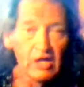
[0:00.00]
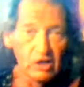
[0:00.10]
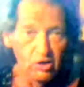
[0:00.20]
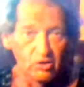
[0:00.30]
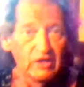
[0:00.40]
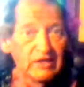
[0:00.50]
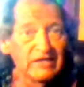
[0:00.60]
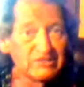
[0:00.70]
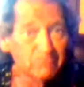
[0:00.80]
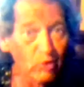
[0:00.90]
Oh,
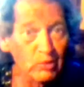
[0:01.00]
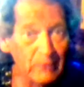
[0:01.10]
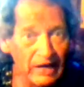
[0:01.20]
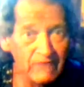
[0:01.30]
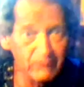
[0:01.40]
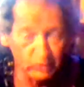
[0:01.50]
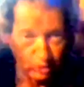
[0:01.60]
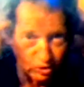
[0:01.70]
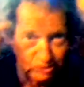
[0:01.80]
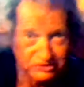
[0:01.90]
it's more painful to
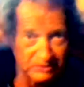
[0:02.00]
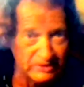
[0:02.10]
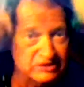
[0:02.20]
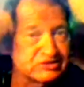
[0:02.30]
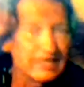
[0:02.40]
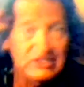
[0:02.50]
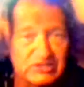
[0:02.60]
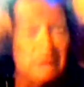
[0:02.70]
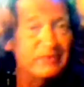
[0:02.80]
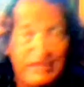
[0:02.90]
learn something, to change
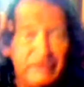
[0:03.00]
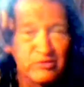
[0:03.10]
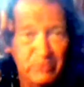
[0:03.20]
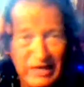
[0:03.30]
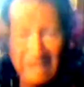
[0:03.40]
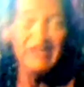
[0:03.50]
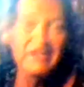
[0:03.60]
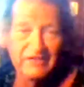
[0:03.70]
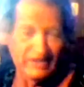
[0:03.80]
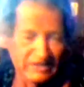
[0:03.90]
something in your brain
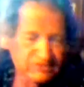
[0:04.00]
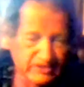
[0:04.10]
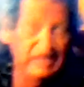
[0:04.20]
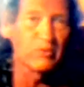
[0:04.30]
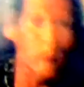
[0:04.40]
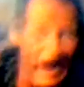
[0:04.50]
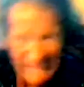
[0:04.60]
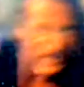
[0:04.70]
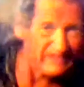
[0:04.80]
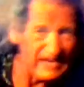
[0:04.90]
than it is to get whacked
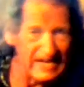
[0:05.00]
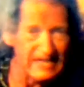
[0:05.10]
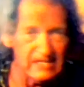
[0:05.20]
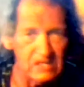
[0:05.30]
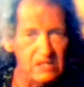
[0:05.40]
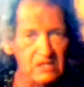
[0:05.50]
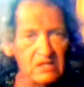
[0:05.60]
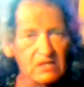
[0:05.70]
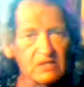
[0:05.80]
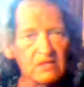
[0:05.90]
on the head?
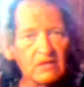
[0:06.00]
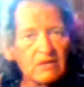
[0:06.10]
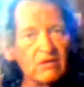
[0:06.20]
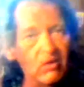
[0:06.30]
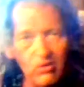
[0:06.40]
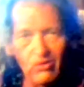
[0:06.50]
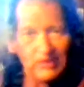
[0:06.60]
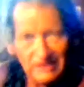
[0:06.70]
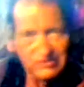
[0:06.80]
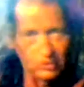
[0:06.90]
No, it
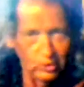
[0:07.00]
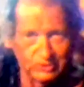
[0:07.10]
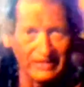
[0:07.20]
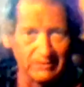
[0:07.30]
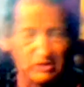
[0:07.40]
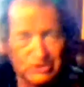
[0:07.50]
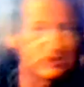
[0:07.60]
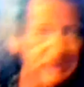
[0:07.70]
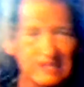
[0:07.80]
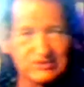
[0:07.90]
doesn't hurt that much to
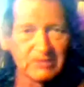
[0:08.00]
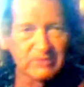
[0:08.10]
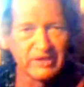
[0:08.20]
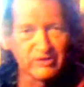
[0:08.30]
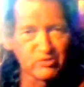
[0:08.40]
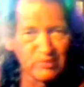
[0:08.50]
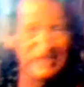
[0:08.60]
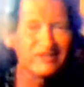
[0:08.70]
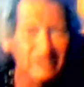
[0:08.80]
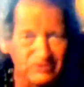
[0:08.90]
change something in your brain.
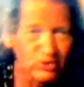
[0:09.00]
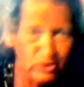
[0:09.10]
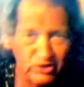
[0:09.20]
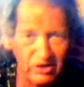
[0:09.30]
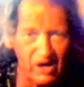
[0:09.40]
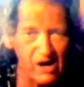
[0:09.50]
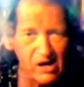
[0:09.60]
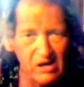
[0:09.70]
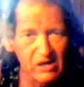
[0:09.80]
It doesn't hurt at all.